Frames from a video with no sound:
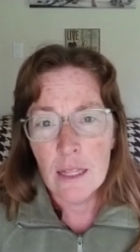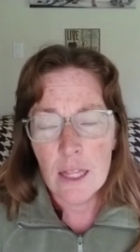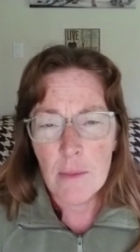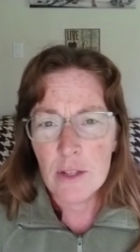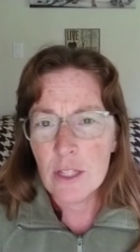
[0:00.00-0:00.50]

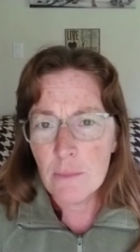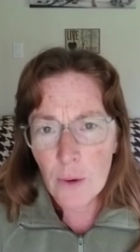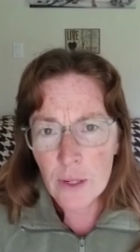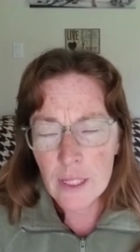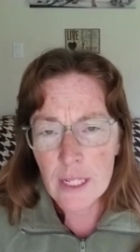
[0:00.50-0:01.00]
The most
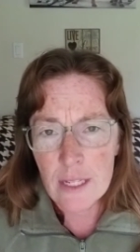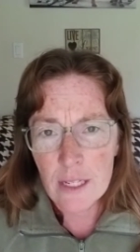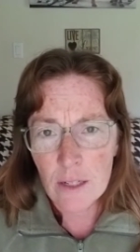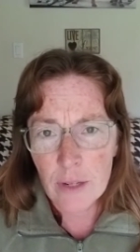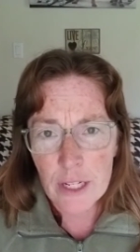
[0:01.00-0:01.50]
important
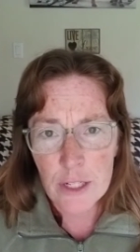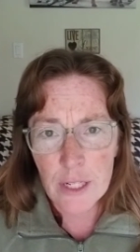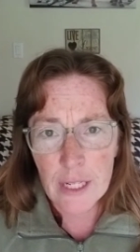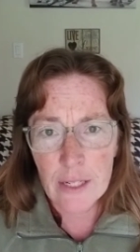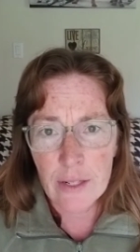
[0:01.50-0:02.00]

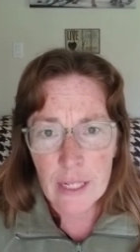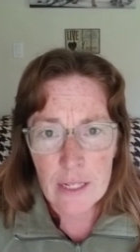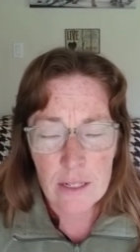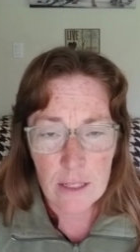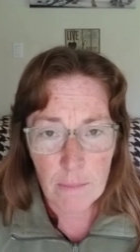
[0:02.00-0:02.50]
consideration here
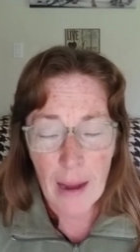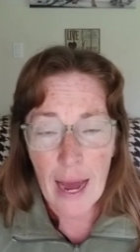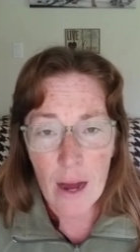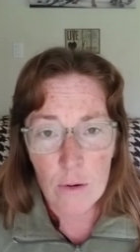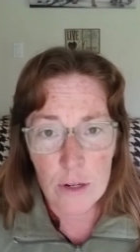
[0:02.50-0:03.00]
is the
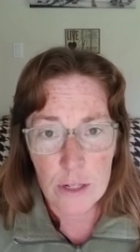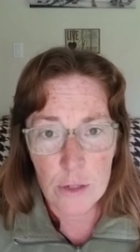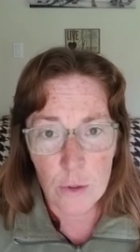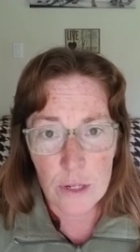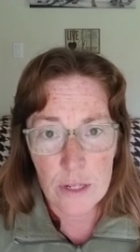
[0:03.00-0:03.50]
power
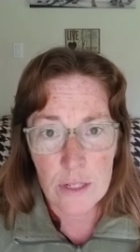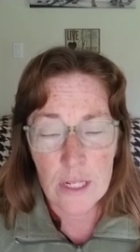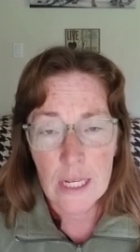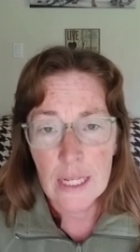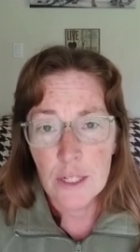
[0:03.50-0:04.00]
source.
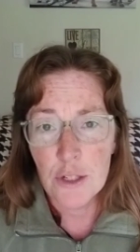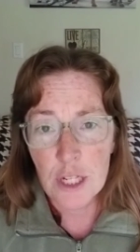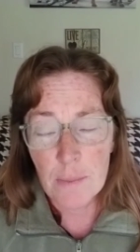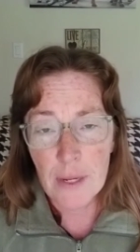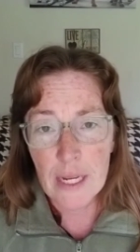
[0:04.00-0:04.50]

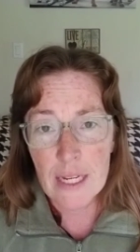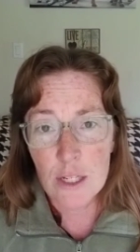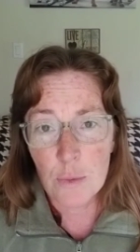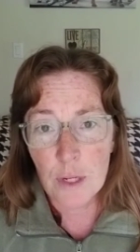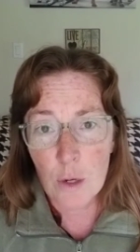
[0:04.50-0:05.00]

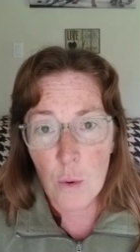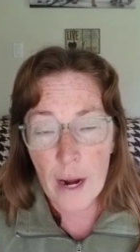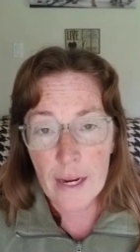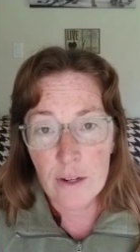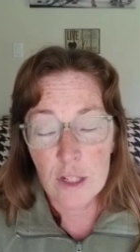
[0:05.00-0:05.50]
GPS
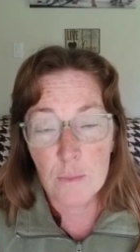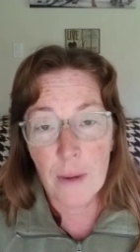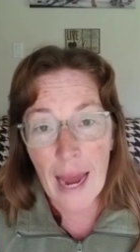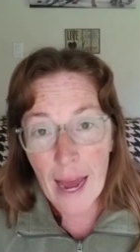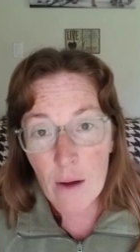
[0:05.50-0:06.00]
requires
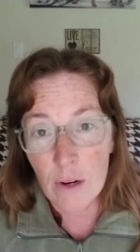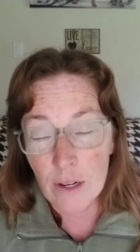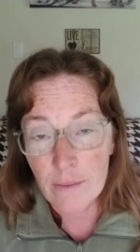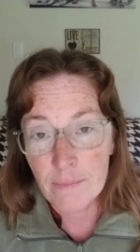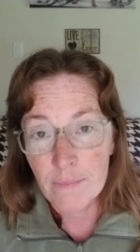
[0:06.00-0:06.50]

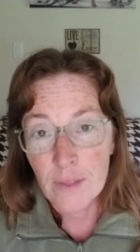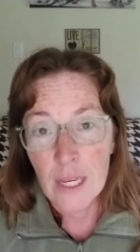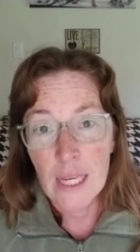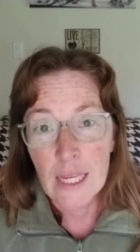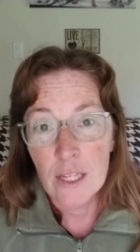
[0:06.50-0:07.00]
power.
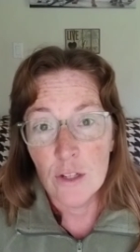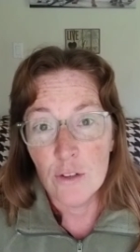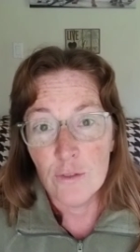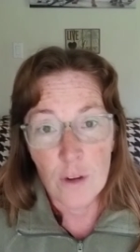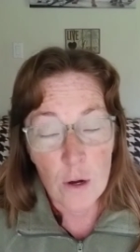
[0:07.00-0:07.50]

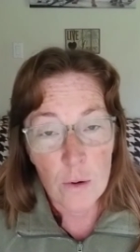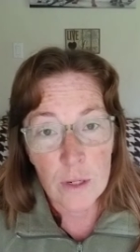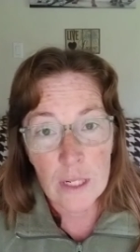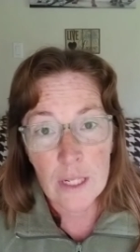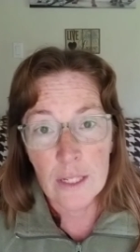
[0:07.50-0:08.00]
Your
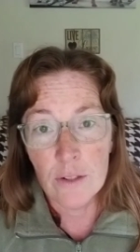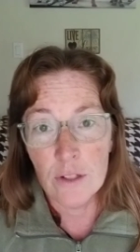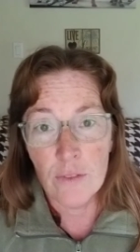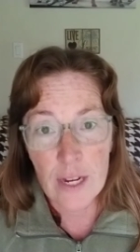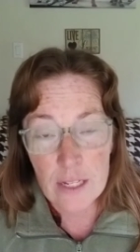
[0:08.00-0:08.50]
phone, your
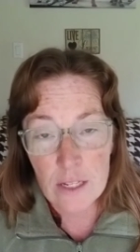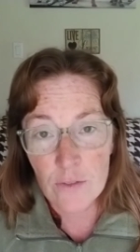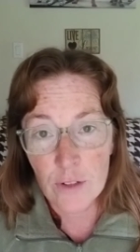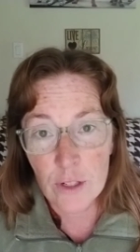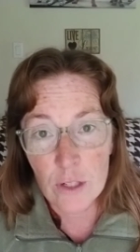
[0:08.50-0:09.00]
devices
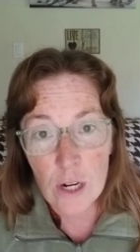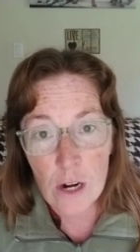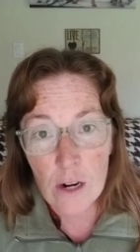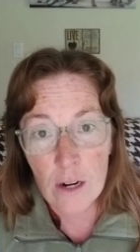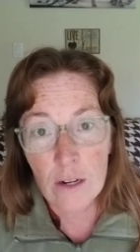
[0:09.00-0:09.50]
for your
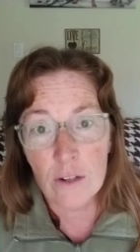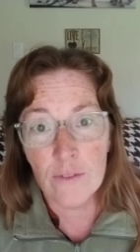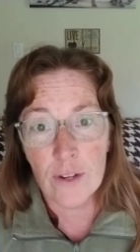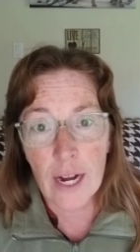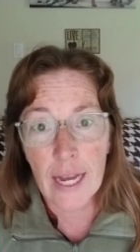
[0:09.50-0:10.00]
car or
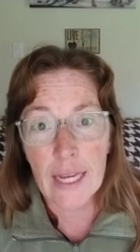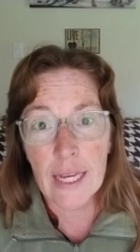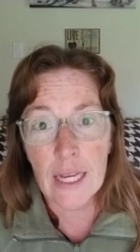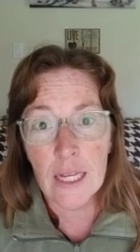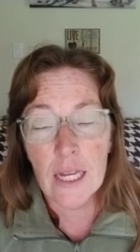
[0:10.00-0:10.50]
for
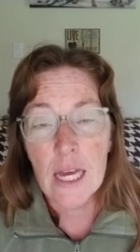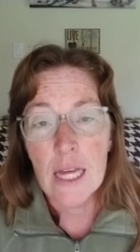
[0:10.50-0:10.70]
hiking,